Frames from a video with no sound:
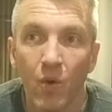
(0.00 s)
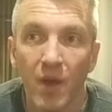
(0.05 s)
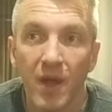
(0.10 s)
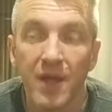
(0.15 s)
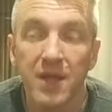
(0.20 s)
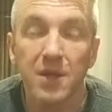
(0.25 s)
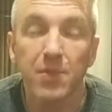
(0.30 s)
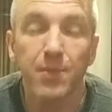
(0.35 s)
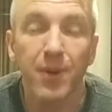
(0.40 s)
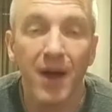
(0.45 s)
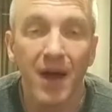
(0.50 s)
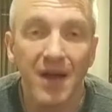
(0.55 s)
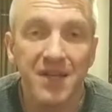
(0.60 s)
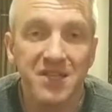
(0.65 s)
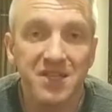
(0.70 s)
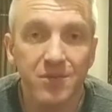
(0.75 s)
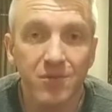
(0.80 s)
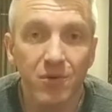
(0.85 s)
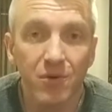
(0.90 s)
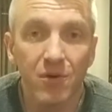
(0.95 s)
It's
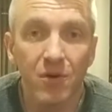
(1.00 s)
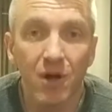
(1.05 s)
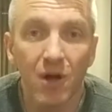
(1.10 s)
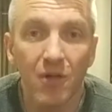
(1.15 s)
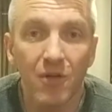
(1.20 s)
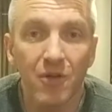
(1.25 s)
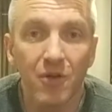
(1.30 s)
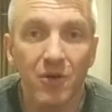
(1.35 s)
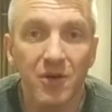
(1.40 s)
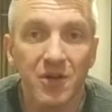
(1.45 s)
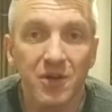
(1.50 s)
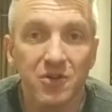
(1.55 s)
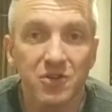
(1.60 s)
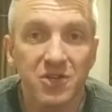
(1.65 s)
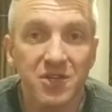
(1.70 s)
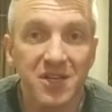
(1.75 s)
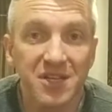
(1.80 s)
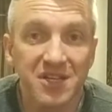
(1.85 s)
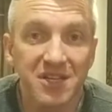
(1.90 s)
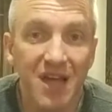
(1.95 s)
possible, although it
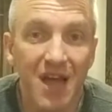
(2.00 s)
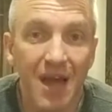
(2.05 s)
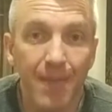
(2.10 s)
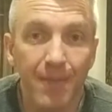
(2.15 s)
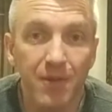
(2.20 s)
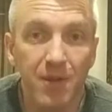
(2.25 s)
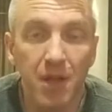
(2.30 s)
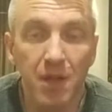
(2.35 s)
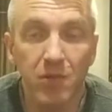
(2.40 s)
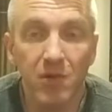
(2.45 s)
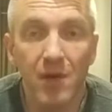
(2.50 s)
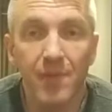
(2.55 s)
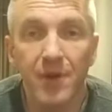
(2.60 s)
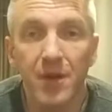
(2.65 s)
usually doesn't happen this way,